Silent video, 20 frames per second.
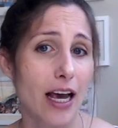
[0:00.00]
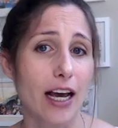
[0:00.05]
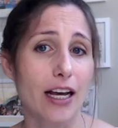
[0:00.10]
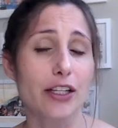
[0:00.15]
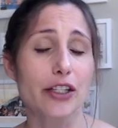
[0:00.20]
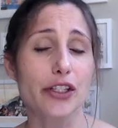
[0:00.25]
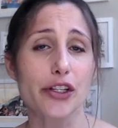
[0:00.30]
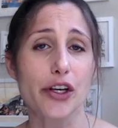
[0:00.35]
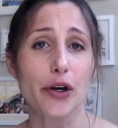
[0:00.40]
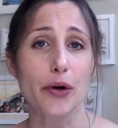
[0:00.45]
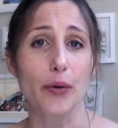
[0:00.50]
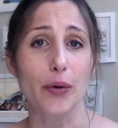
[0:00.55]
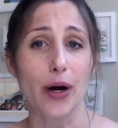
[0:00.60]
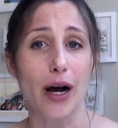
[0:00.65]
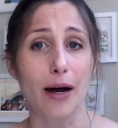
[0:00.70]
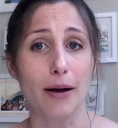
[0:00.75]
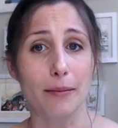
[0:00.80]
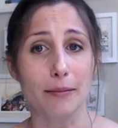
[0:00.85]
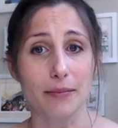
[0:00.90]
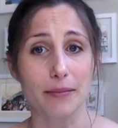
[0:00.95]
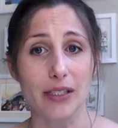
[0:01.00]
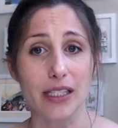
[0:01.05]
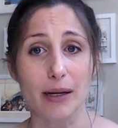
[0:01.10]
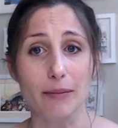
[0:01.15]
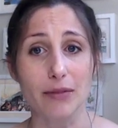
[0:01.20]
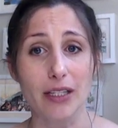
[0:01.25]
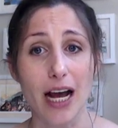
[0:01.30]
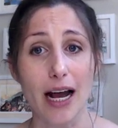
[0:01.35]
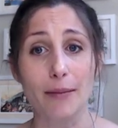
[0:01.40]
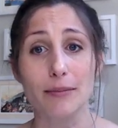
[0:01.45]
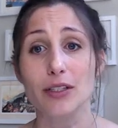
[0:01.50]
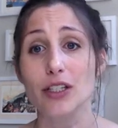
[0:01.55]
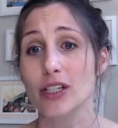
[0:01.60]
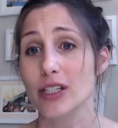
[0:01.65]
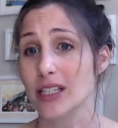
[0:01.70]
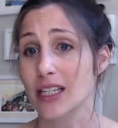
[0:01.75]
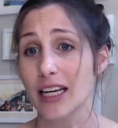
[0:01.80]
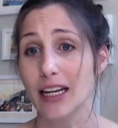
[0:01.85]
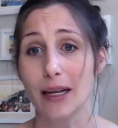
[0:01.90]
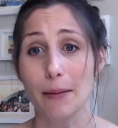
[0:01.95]
And so sometimes
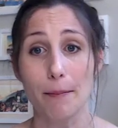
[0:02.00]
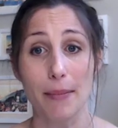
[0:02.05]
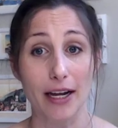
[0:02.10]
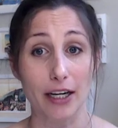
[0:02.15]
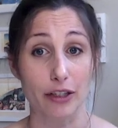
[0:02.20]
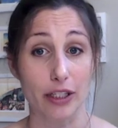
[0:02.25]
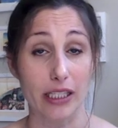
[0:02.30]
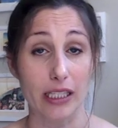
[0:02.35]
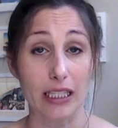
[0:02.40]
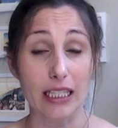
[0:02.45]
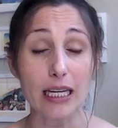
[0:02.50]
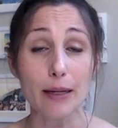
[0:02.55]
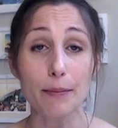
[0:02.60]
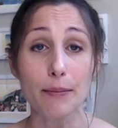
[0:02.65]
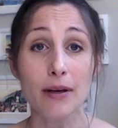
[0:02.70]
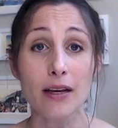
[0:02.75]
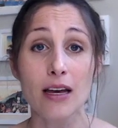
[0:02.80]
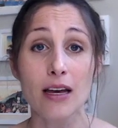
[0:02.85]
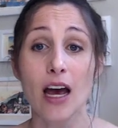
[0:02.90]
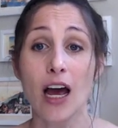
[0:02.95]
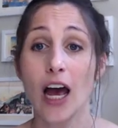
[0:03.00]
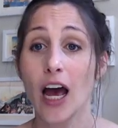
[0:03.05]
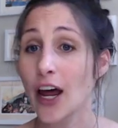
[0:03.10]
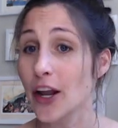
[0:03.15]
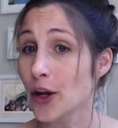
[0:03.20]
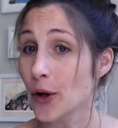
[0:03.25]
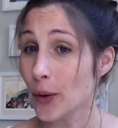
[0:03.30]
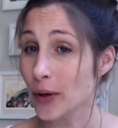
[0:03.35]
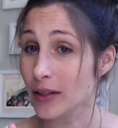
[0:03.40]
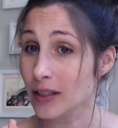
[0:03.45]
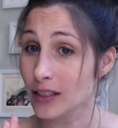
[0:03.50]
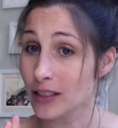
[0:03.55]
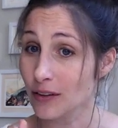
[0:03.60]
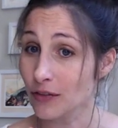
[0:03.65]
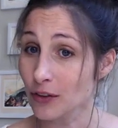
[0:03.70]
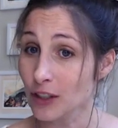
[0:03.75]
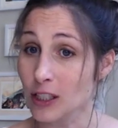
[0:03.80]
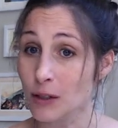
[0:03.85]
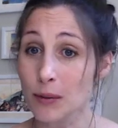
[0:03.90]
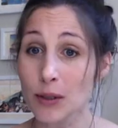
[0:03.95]
just getting better sleep and knowing the
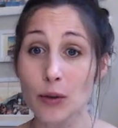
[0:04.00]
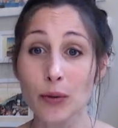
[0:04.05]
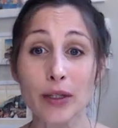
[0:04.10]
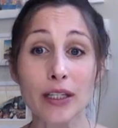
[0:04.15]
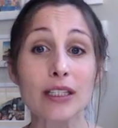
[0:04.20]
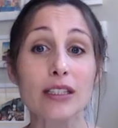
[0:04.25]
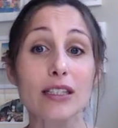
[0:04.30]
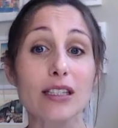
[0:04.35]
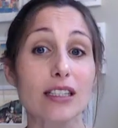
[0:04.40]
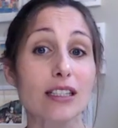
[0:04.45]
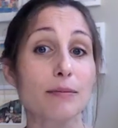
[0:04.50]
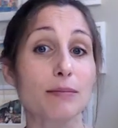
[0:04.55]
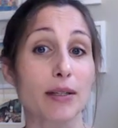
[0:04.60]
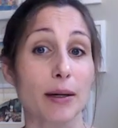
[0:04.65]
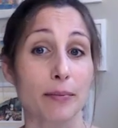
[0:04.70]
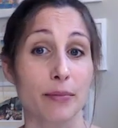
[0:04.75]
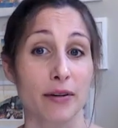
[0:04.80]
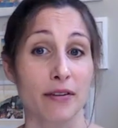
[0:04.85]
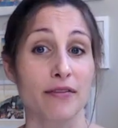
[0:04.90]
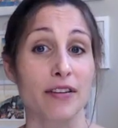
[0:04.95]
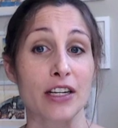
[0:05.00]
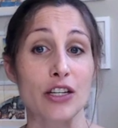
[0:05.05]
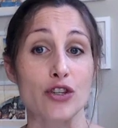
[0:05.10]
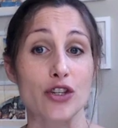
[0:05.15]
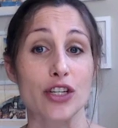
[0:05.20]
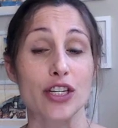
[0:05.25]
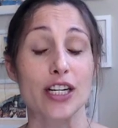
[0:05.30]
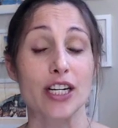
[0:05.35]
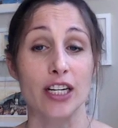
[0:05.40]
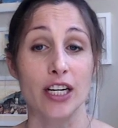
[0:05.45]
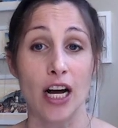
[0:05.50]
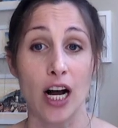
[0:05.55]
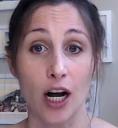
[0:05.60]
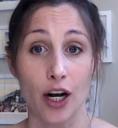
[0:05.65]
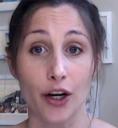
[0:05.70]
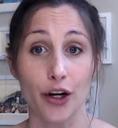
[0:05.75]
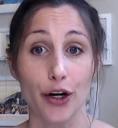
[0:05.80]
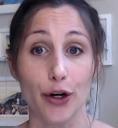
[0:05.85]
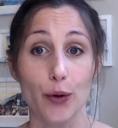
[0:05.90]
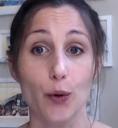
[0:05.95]
difference between sleep deprivation and
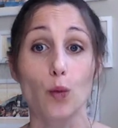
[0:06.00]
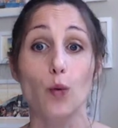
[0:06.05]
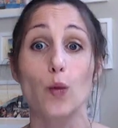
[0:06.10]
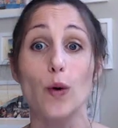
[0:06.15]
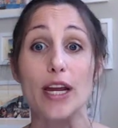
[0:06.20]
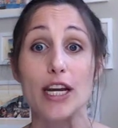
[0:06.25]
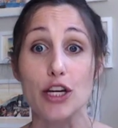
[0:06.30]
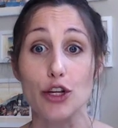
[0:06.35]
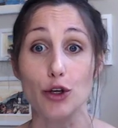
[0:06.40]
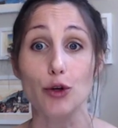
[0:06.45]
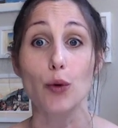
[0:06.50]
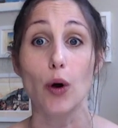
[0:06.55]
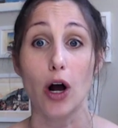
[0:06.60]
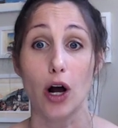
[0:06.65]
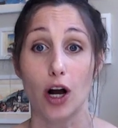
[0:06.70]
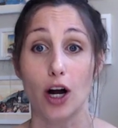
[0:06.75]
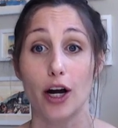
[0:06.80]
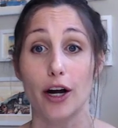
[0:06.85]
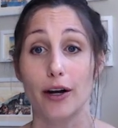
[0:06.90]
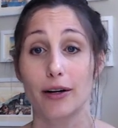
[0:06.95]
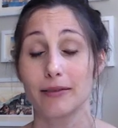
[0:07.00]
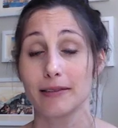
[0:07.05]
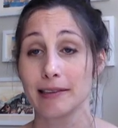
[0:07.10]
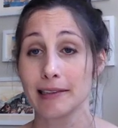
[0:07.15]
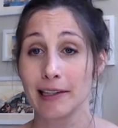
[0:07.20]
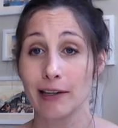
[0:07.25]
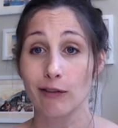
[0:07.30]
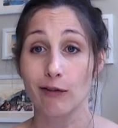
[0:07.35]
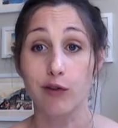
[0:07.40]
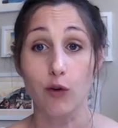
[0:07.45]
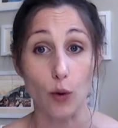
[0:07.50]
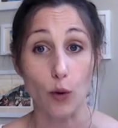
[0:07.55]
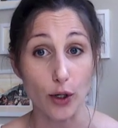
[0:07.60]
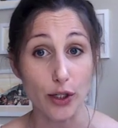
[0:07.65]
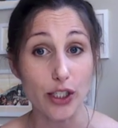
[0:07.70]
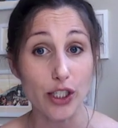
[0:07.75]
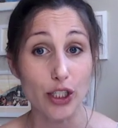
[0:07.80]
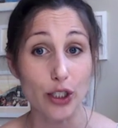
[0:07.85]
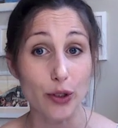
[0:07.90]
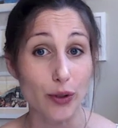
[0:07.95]
hunger when you are
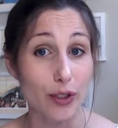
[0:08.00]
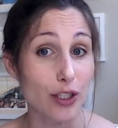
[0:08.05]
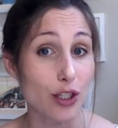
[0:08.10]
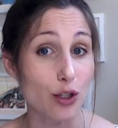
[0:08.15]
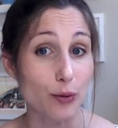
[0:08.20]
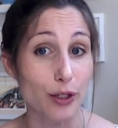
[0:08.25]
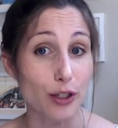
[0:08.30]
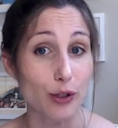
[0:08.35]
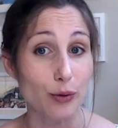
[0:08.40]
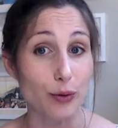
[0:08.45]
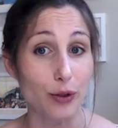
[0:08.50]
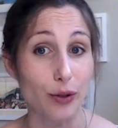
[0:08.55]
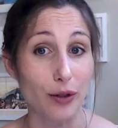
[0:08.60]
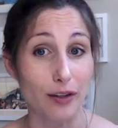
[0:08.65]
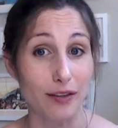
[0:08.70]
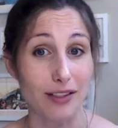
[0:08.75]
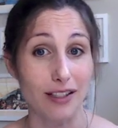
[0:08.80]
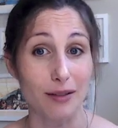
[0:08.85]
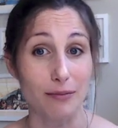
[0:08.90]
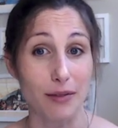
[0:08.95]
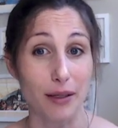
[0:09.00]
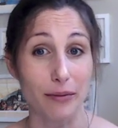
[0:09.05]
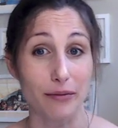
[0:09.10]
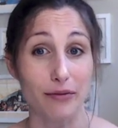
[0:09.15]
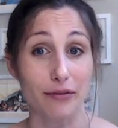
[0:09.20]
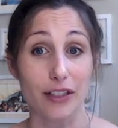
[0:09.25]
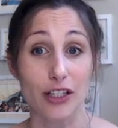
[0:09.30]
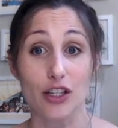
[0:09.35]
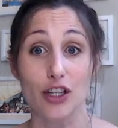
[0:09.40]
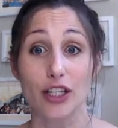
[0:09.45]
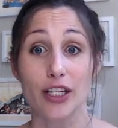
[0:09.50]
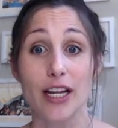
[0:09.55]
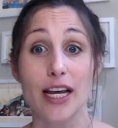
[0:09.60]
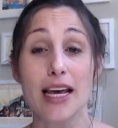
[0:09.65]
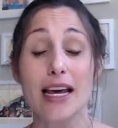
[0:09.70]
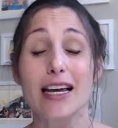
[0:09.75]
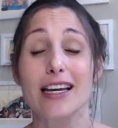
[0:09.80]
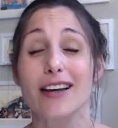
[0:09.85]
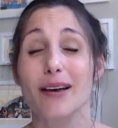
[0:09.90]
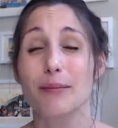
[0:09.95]
forced into a situation when you have sleep deprivation
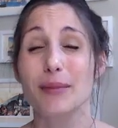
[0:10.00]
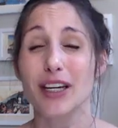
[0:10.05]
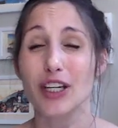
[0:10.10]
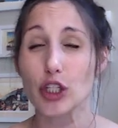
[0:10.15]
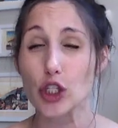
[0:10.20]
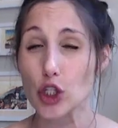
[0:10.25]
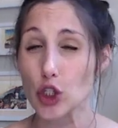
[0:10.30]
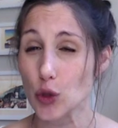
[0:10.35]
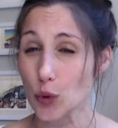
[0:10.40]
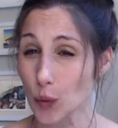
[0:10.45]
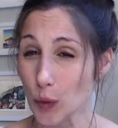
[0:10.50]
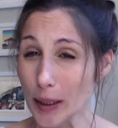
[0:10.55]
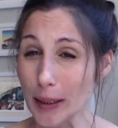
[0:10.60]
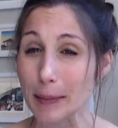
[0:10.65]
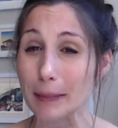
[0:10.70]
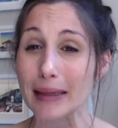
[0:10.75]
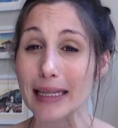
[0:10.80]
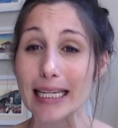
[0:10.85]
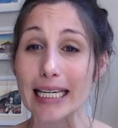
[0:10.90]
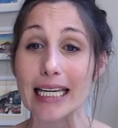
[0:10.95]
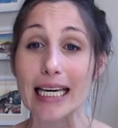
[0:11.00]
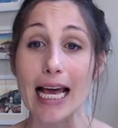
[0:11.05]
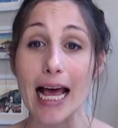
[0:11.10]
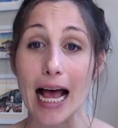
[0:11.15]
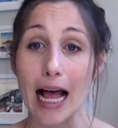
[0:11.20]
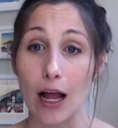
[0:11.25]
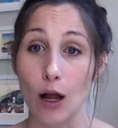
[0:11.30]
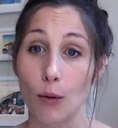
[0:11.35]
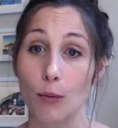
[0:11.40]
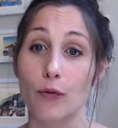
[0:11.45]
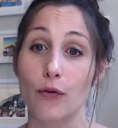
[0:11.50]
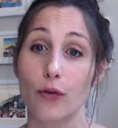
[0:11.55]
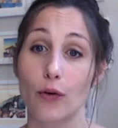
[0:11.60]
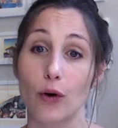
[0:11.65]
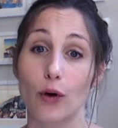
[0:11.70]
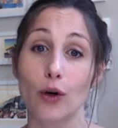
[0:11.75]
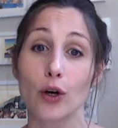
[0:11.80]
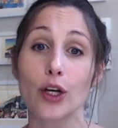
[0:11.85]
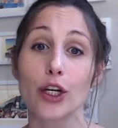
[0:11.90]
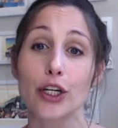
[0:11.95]
can be extremely
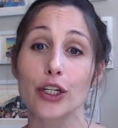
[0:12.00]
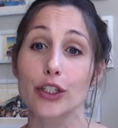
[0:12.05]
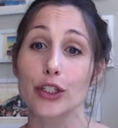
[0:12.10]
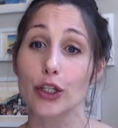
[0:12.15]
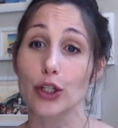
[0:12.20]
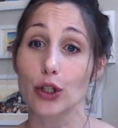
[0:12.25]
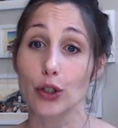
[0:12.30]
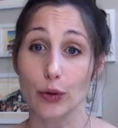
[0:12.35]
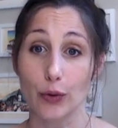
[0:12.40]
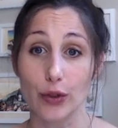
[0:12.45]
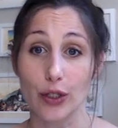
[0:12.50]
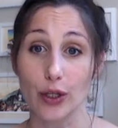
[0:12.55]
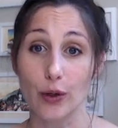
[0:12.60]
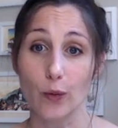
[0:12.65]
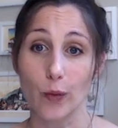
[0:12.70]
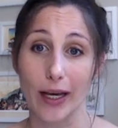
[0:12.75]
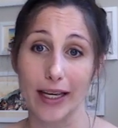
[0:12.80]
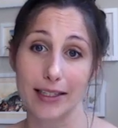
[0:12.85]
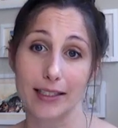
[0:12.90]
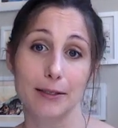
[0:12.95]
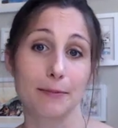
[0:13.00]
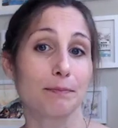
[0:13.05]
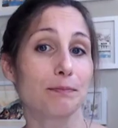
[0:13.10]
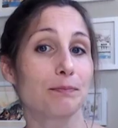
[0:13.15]
helpful to losing weight.